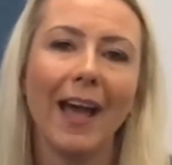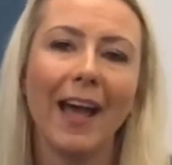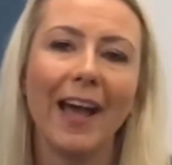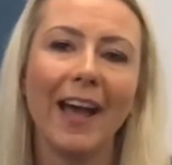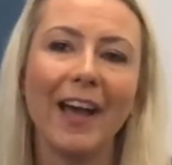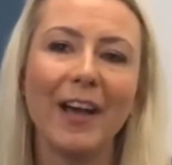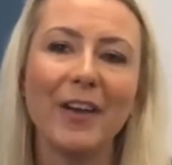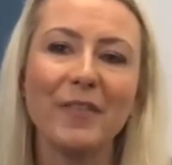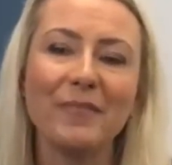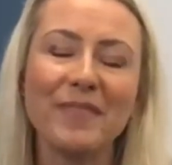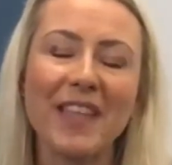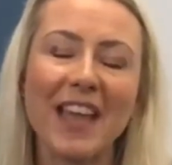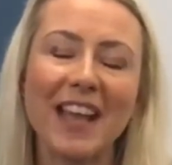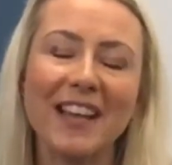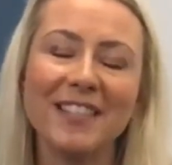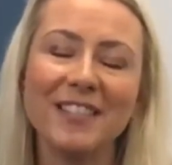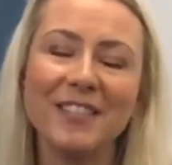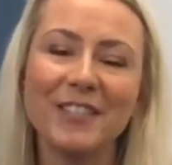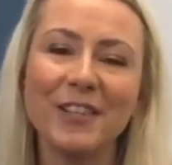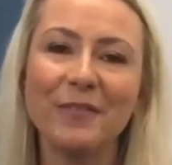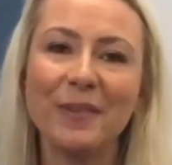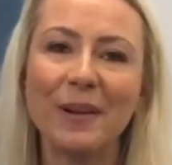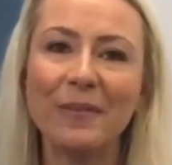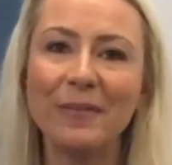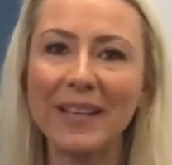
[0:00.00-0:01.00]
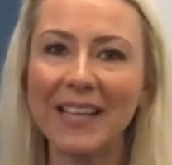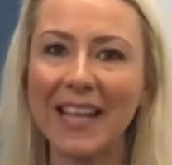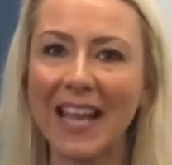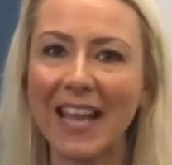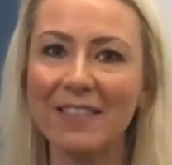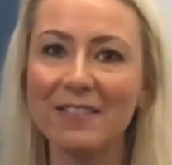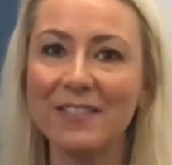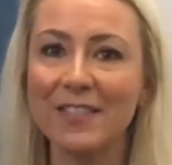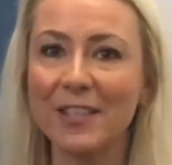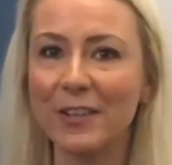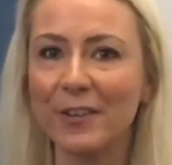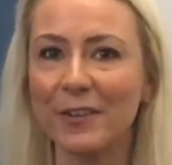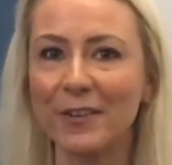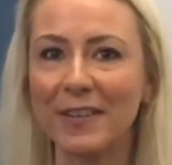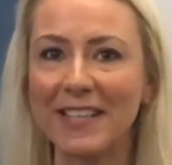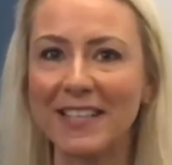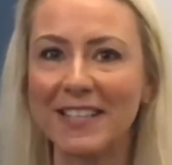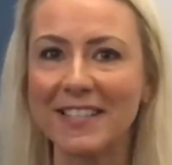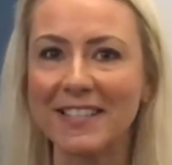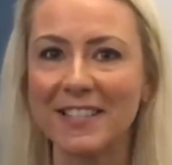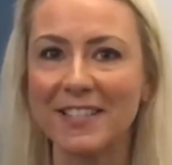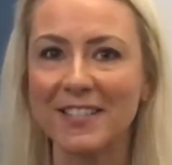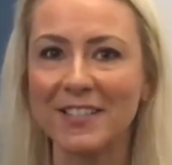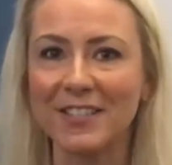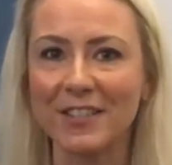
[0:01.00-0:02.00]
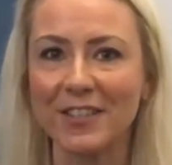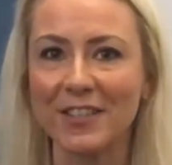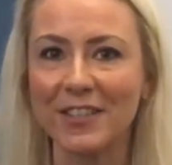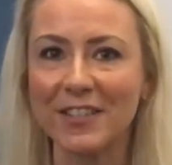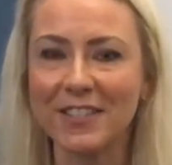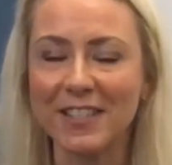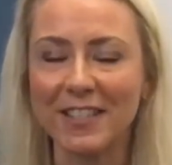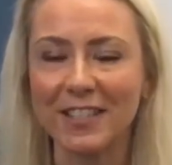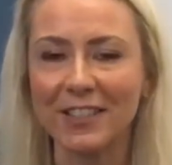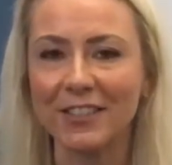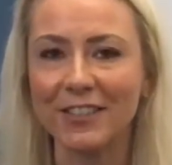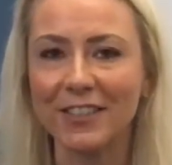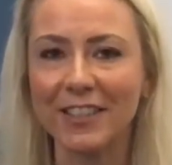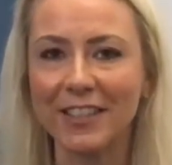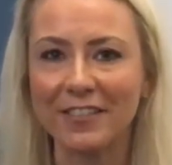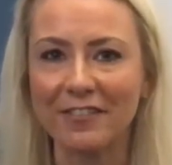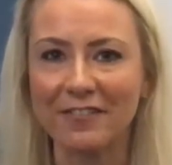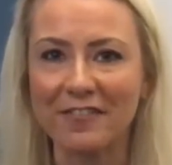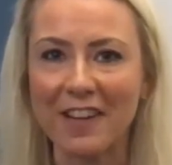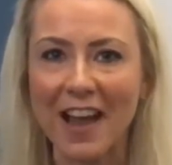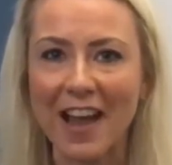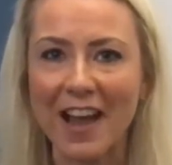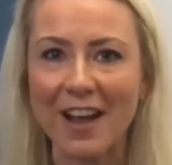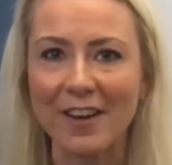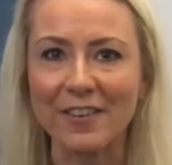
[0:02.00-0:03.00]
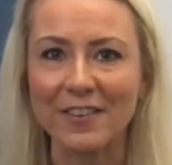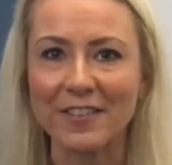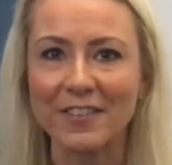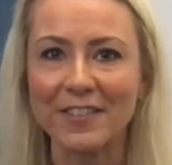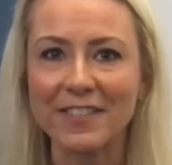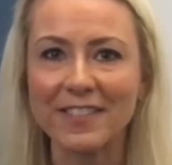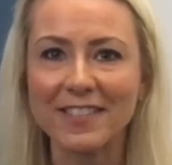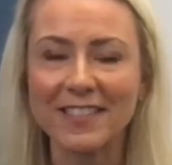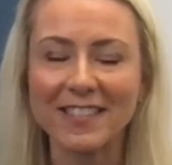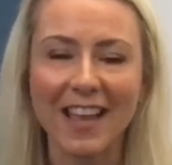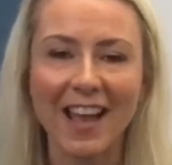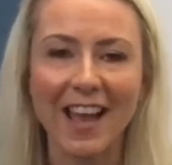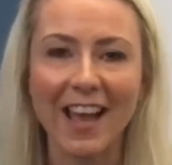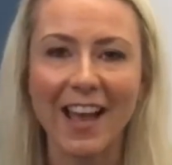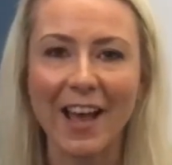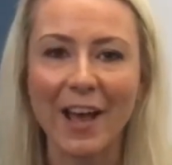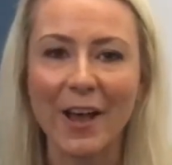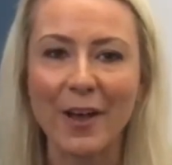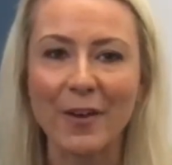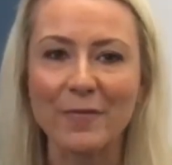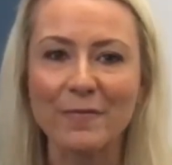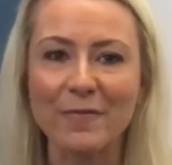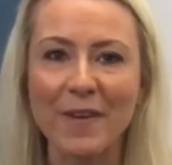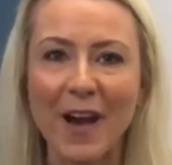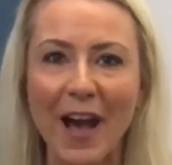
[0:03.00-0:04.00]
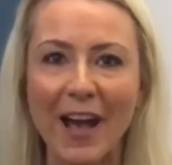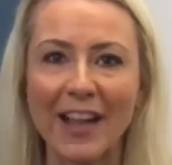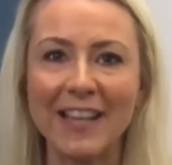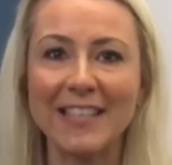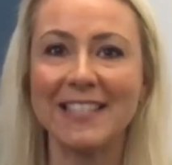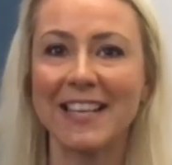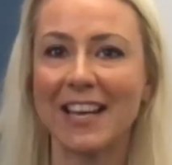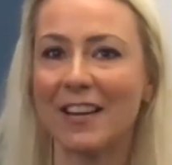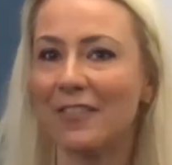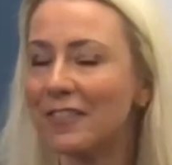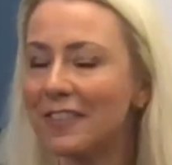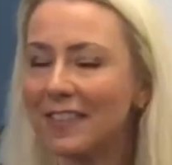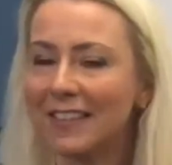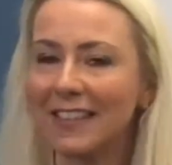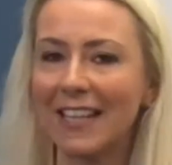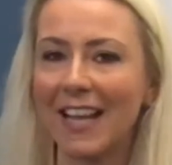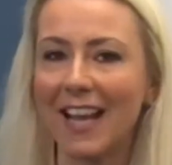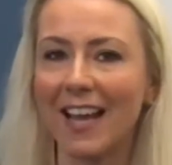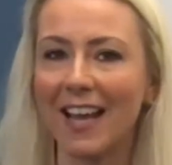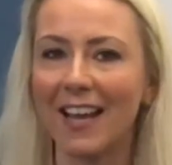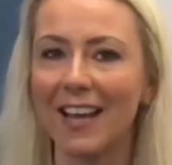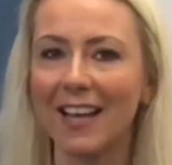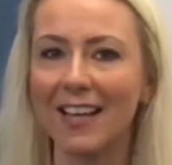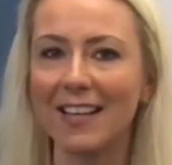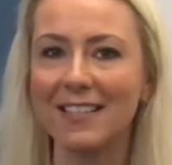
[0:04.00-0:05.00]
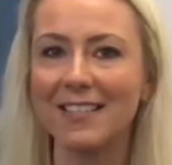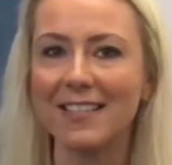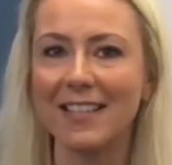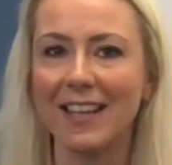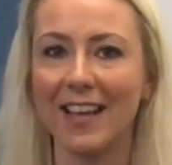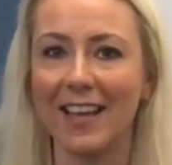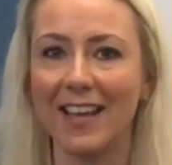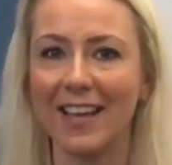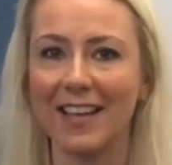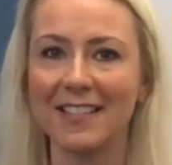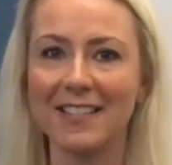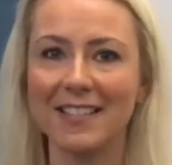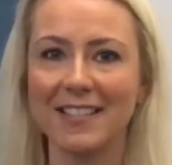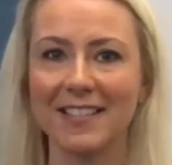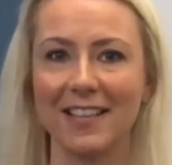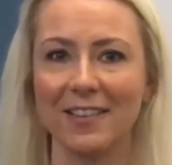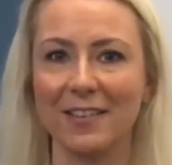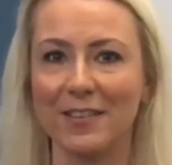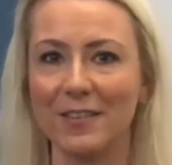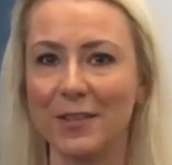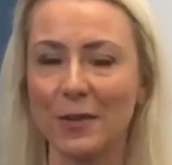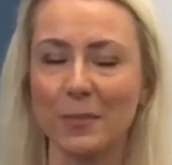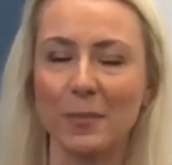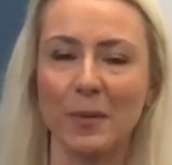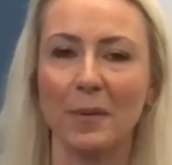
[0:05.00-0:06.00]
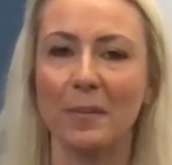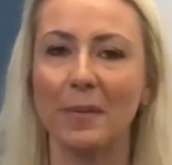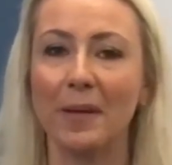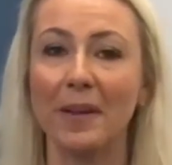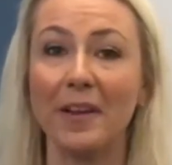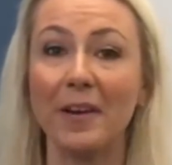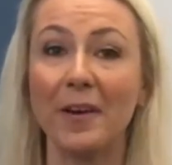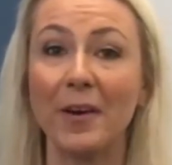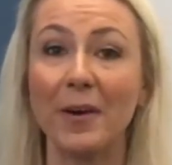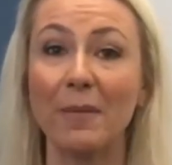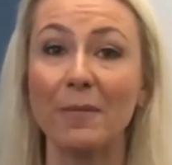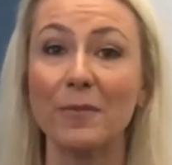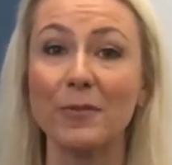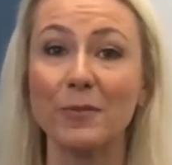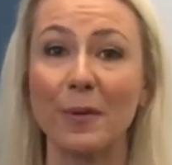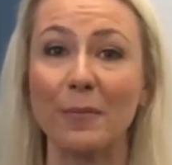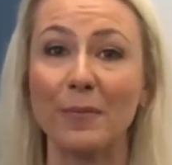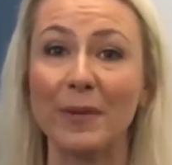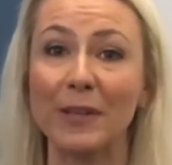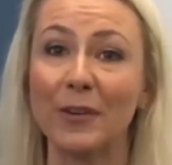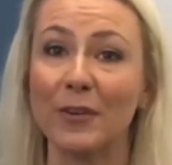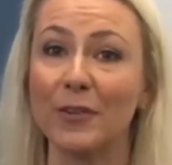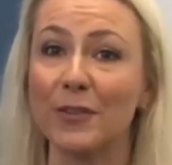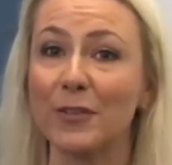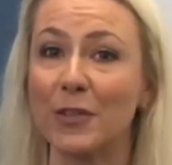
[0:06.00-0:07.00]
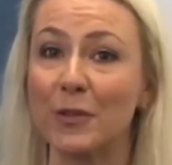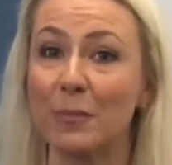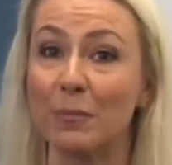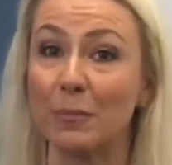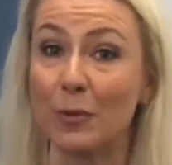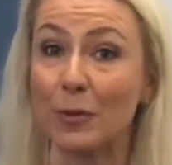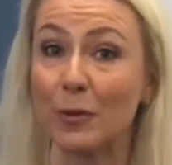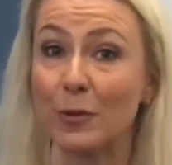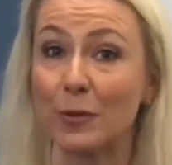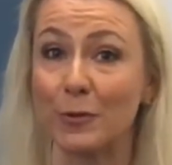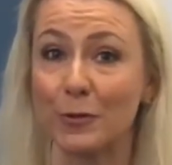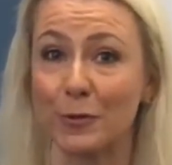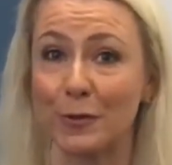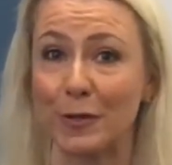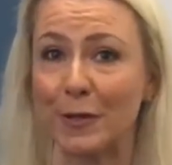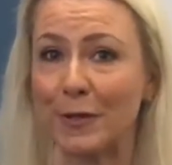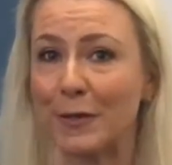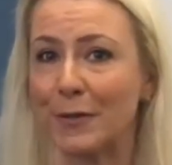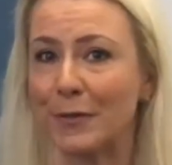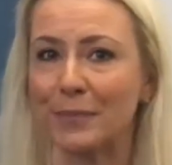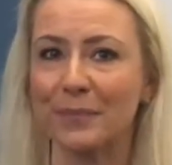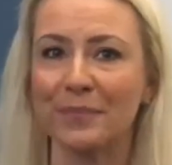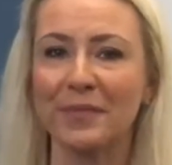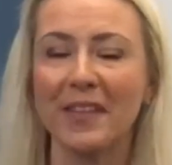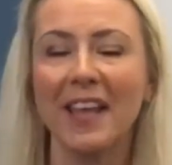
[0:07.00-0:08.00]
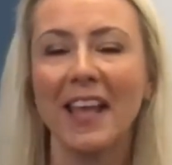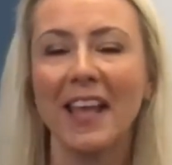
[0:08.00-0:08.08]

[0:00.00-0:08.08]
And so when we came to Queen's and started looking round, I definitely had hair stand up on my arms when we got to the boardroom.